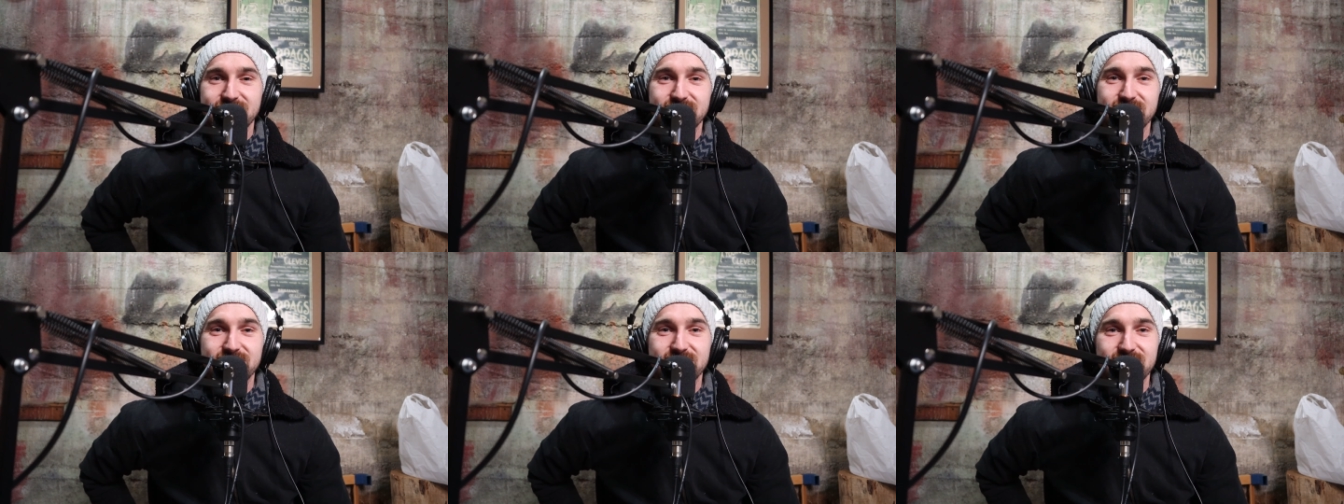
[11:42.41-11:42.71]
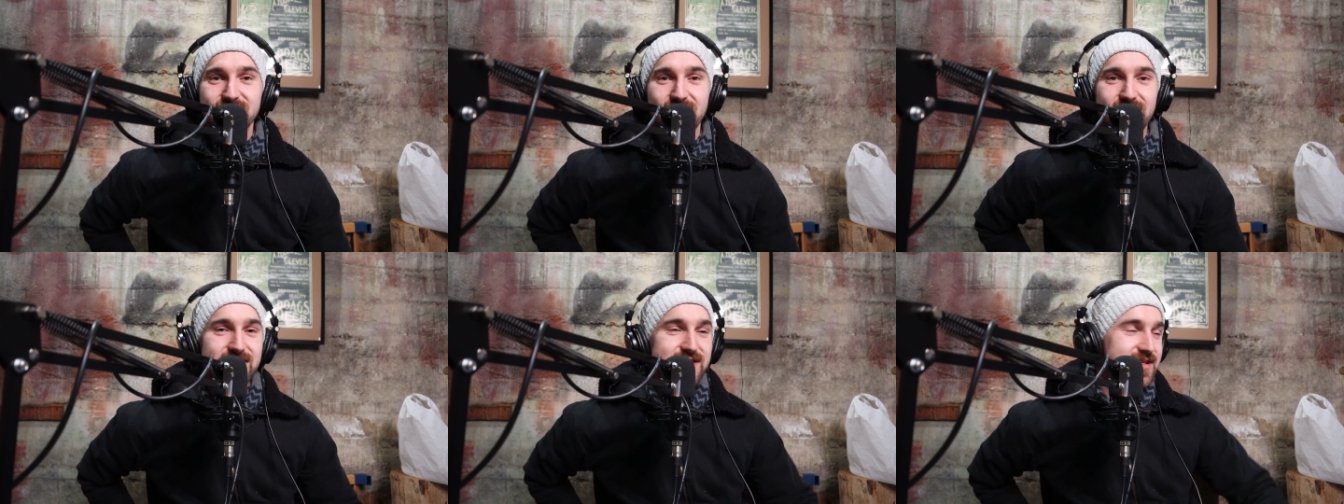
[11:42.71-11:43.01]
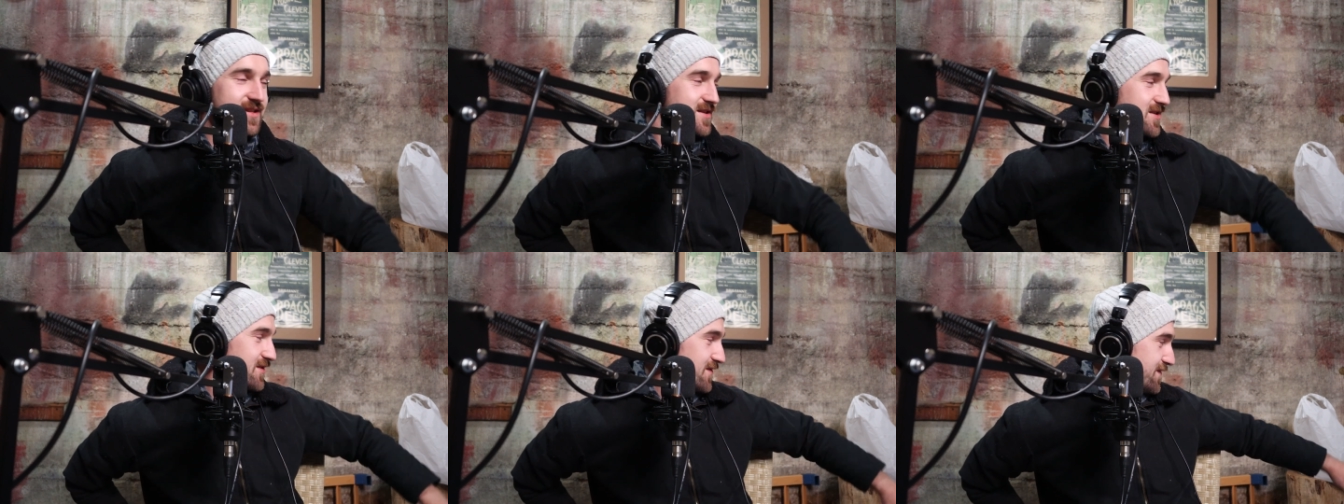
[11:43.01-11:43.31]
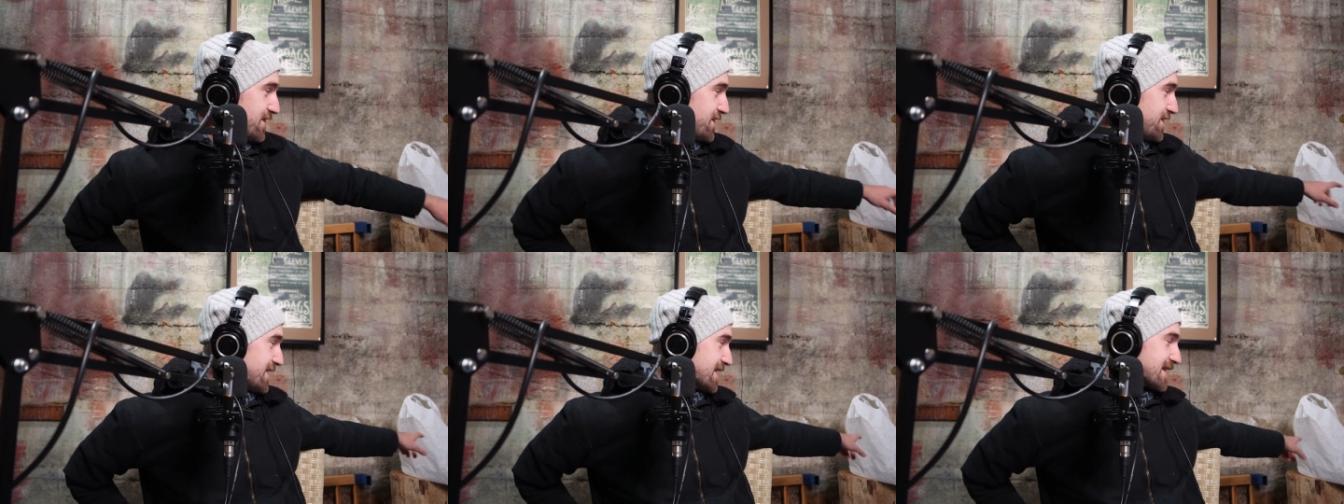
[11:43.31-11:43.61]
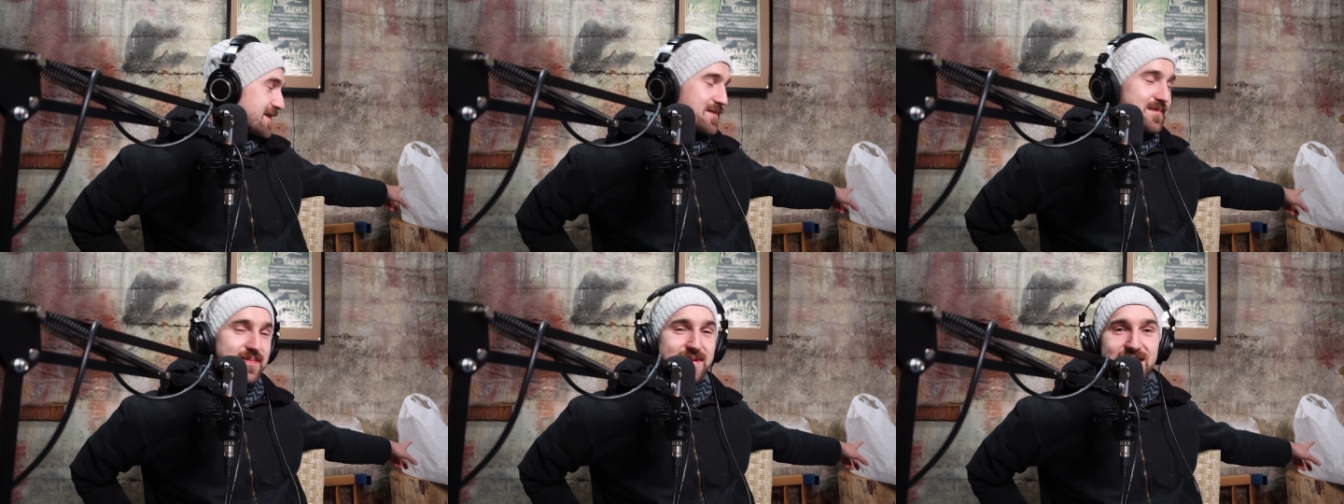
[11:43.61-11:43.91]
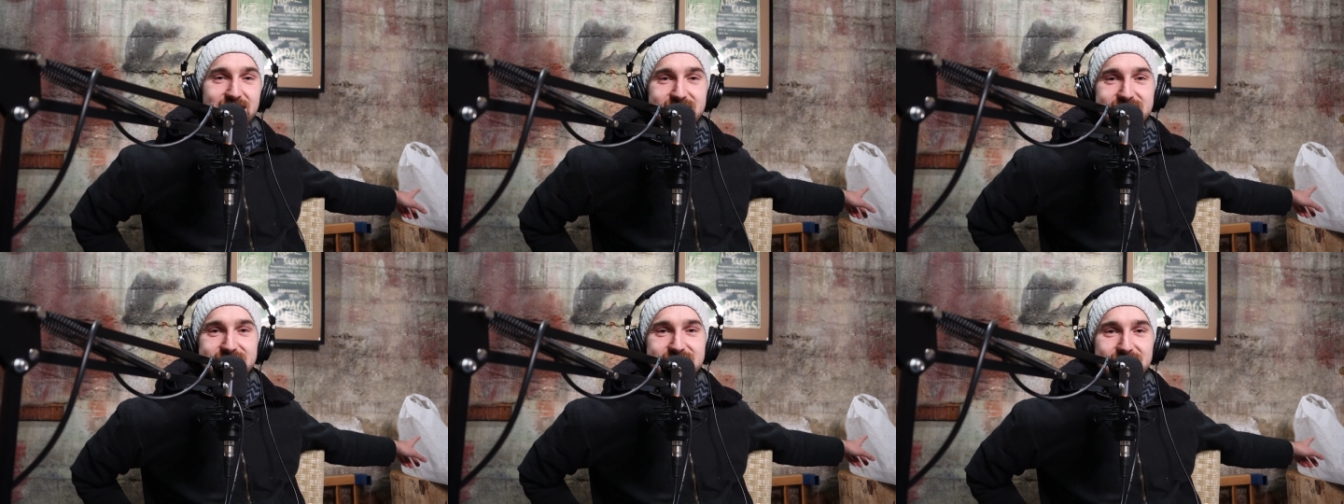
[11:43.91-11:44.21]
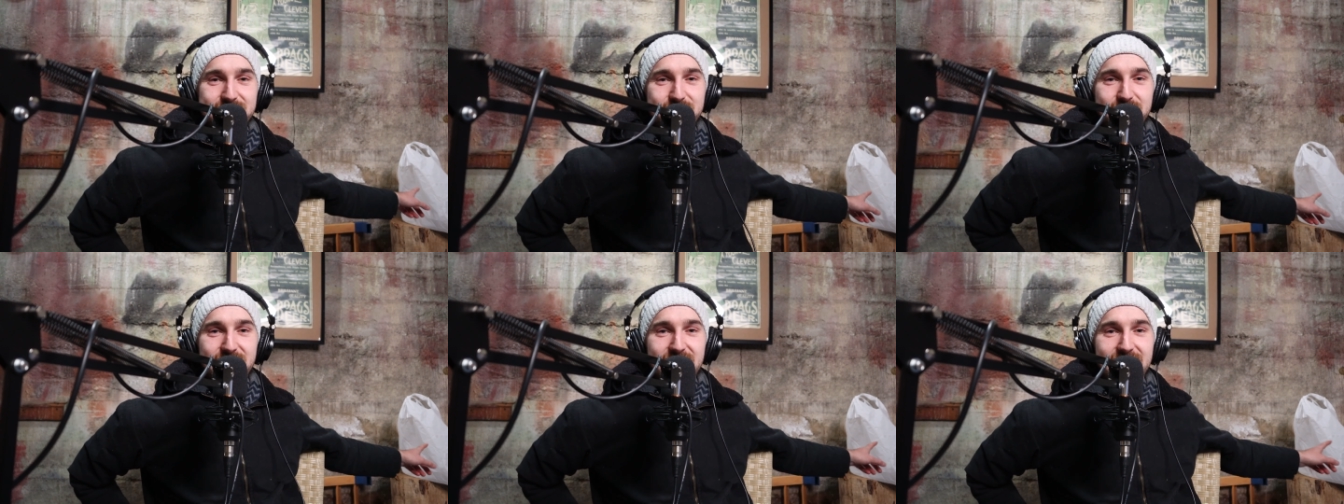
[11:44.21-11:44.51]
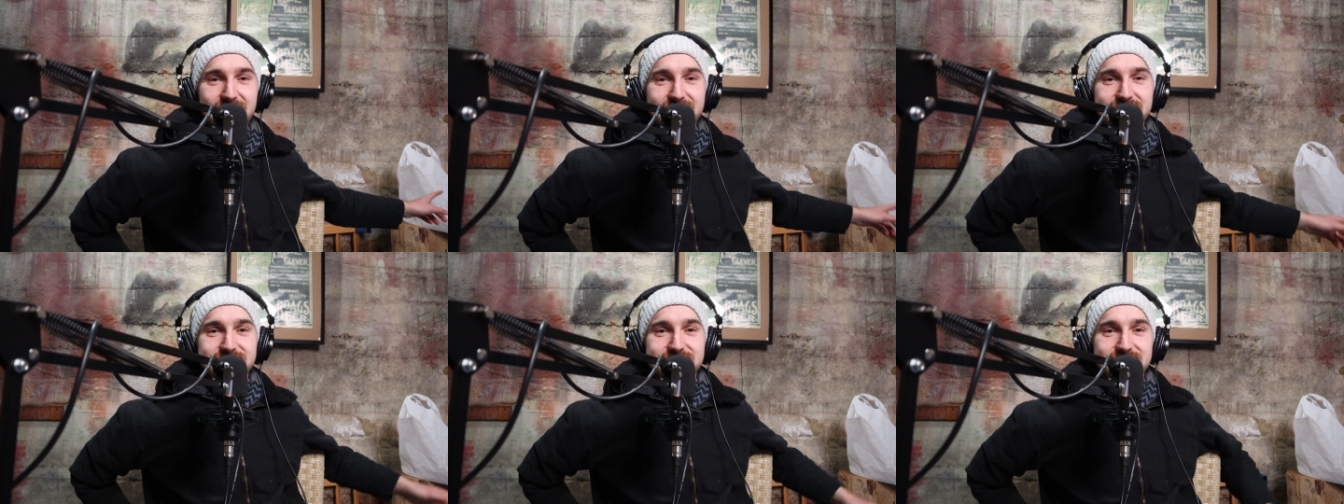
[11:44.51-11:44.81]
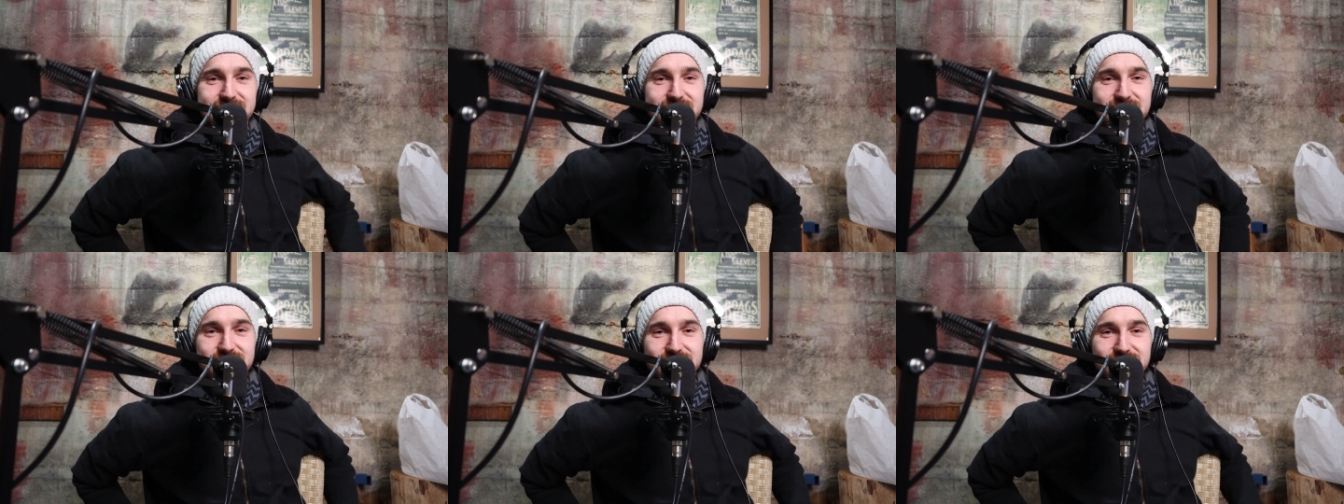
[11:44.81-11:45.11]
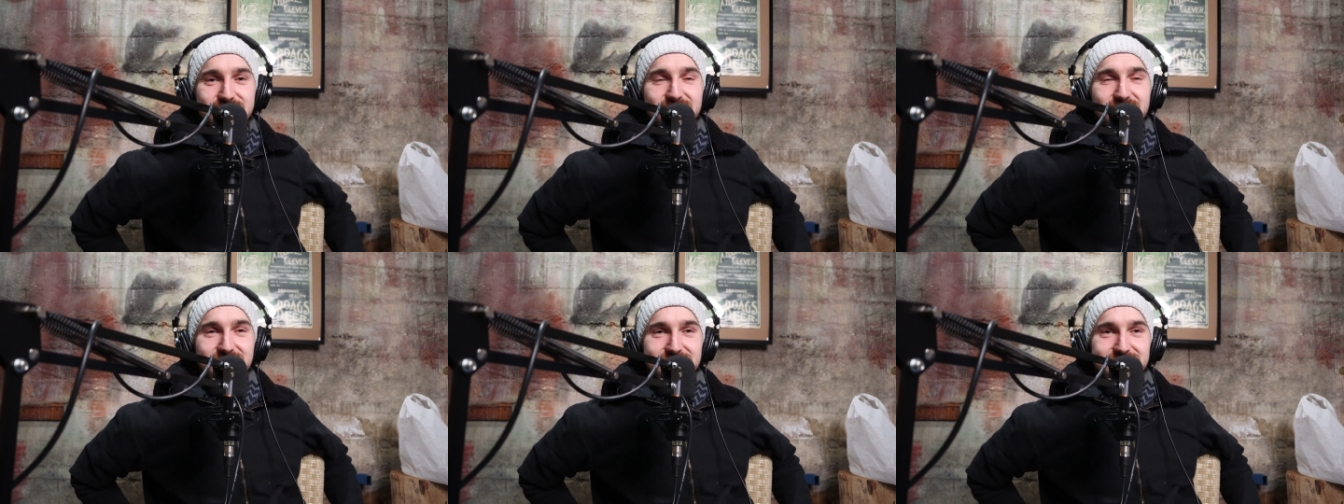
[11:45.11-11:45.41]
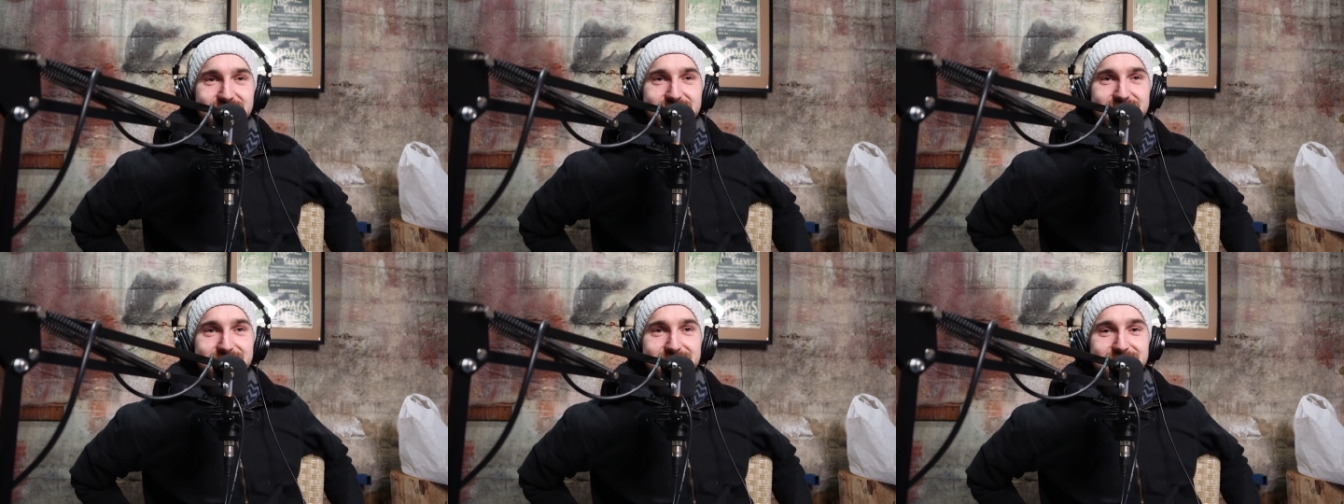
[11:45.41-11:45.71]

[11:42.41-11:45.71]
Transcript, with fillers: just noticed that your fucking plastic bag is in the shot.